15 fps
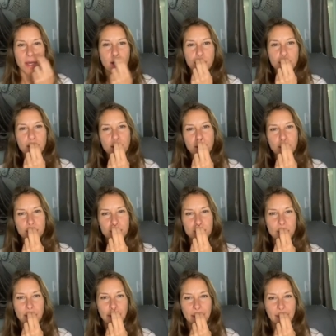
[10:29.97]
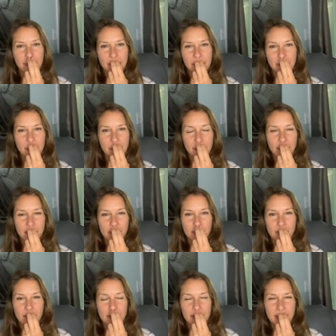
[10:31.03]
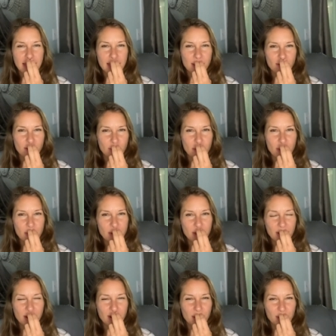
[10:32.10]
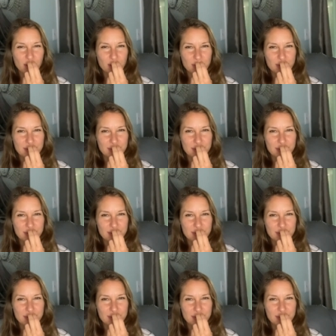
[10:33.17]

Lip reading: under the nose. Thank you for my pillow.